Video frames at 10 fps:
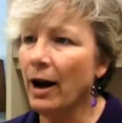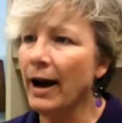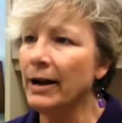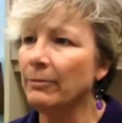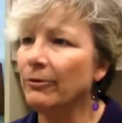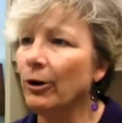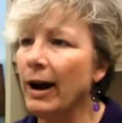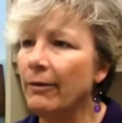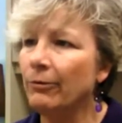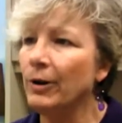item for
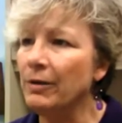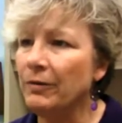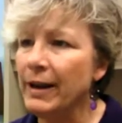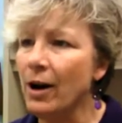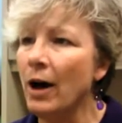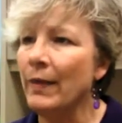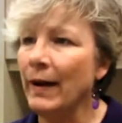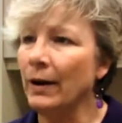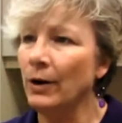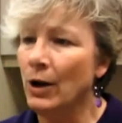every fee on
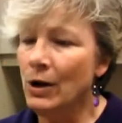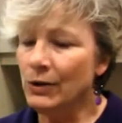there.